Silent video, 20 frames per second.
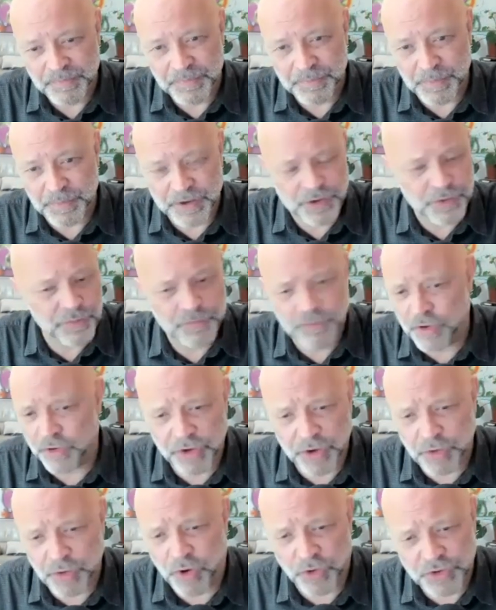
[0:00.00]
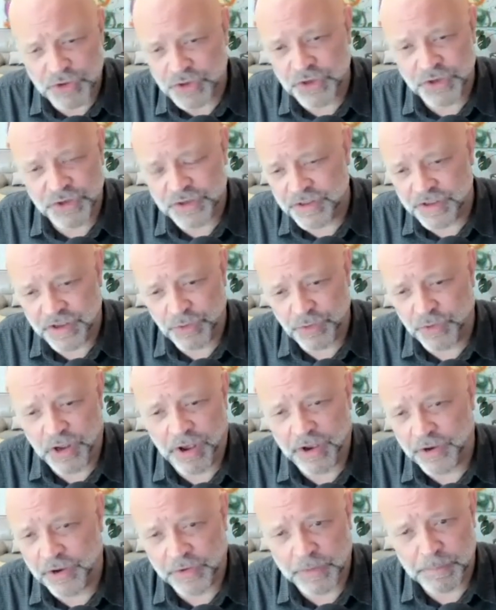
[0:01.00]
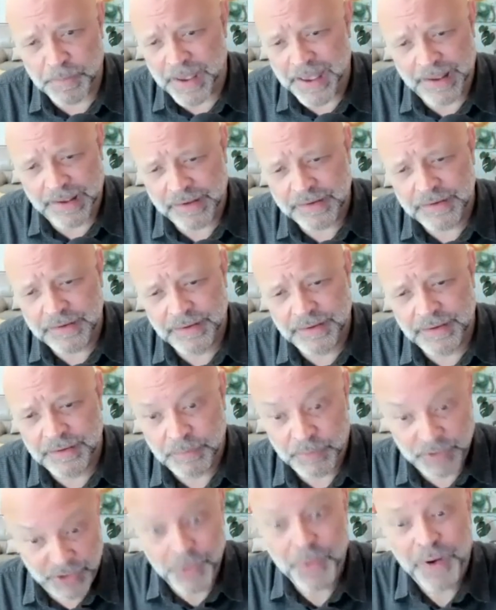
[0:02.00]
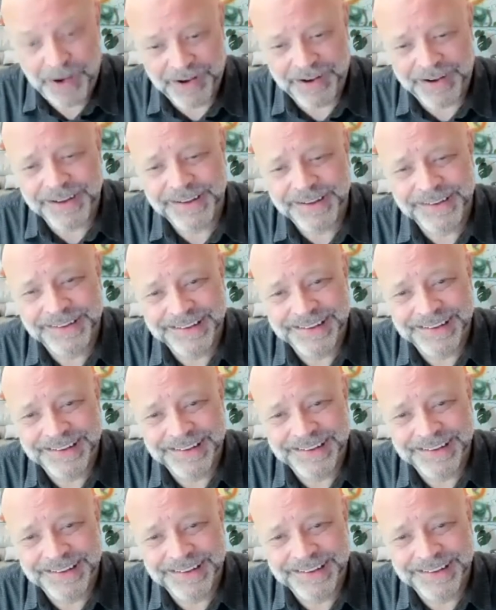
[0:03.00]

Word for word: but you've got no consciousness that you're lying on a bed, but you are.